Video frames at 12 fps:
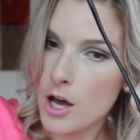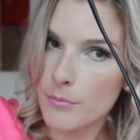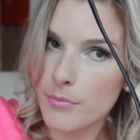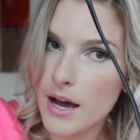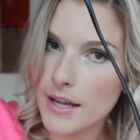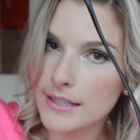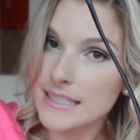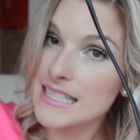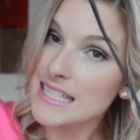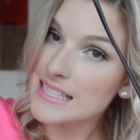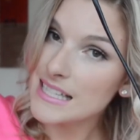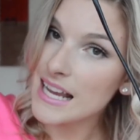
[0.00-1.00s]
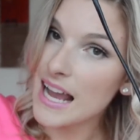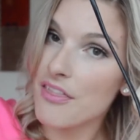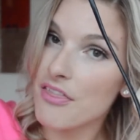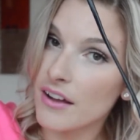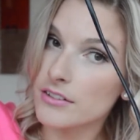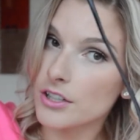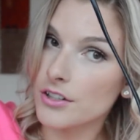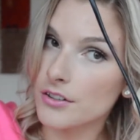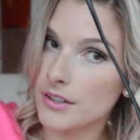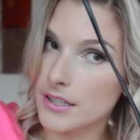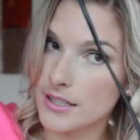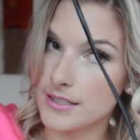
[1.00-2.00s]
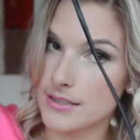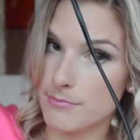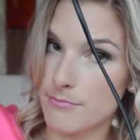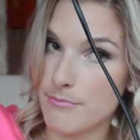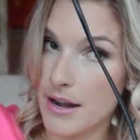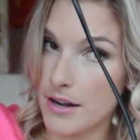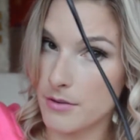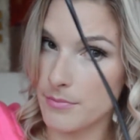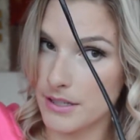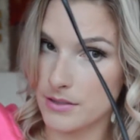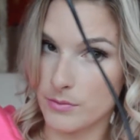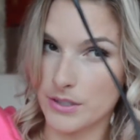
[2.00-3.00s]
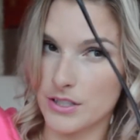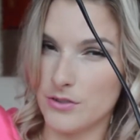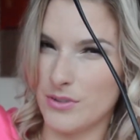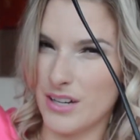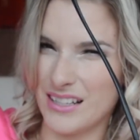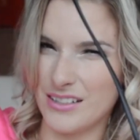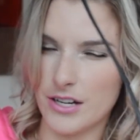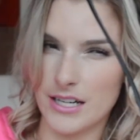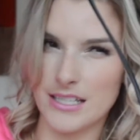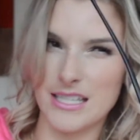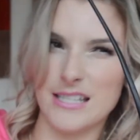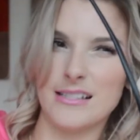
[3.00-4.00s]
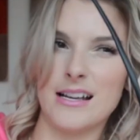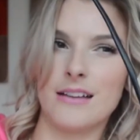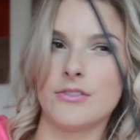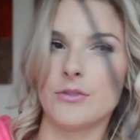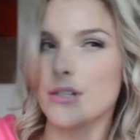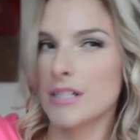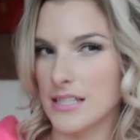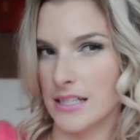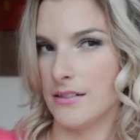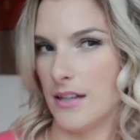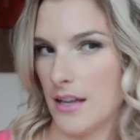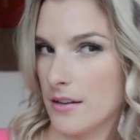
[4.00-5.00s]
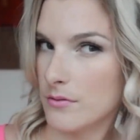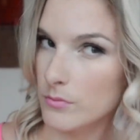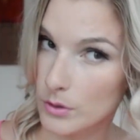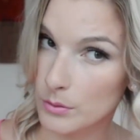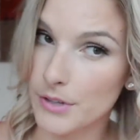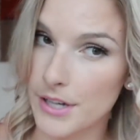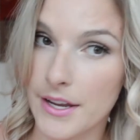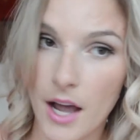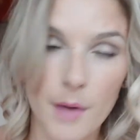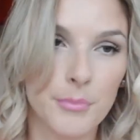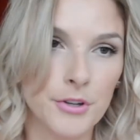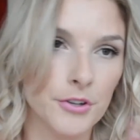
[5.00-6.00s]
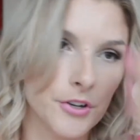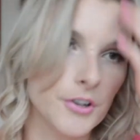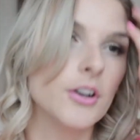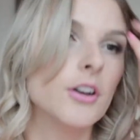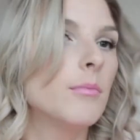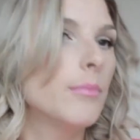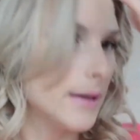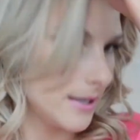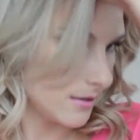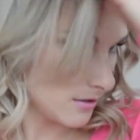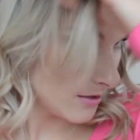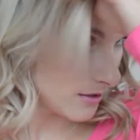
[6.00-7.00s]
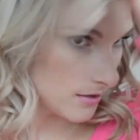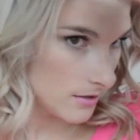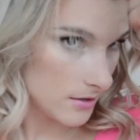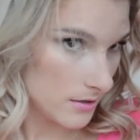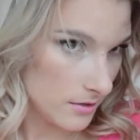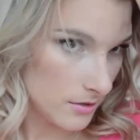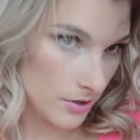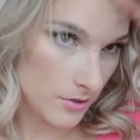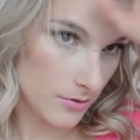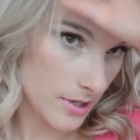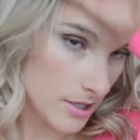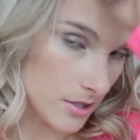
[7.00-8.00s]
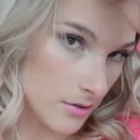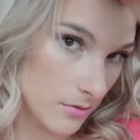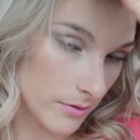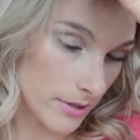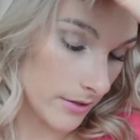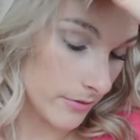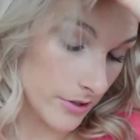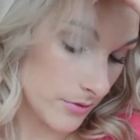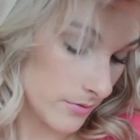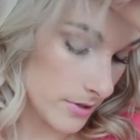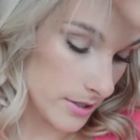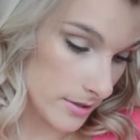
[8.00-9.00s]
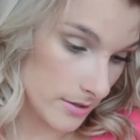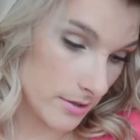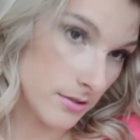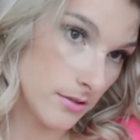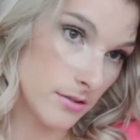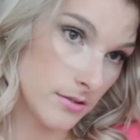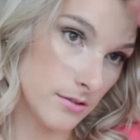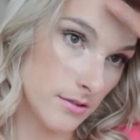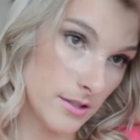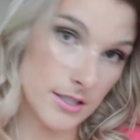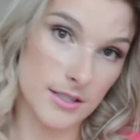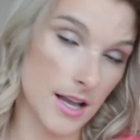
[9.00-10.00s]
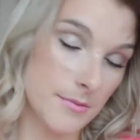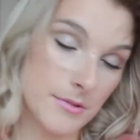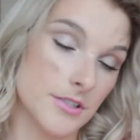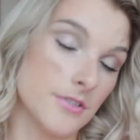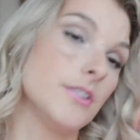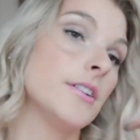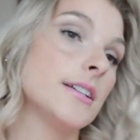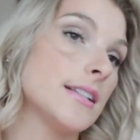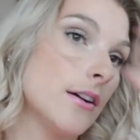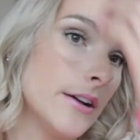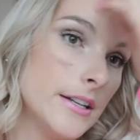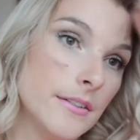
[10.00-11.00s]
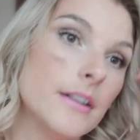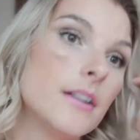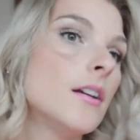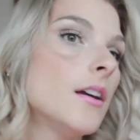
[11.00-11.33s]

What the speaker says: But teasing and then curling is better, because once you kind of try to tease afterwards, it will break up your curl. But you can do whatever you want. I'm just showing you guys how I do it.